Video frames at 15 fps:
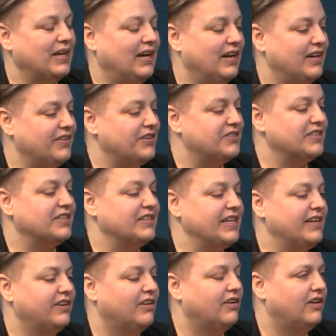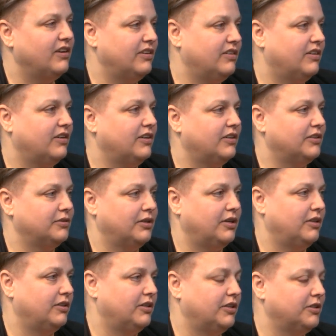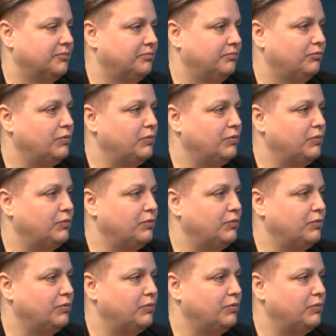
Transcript: uh, there's a link on our on our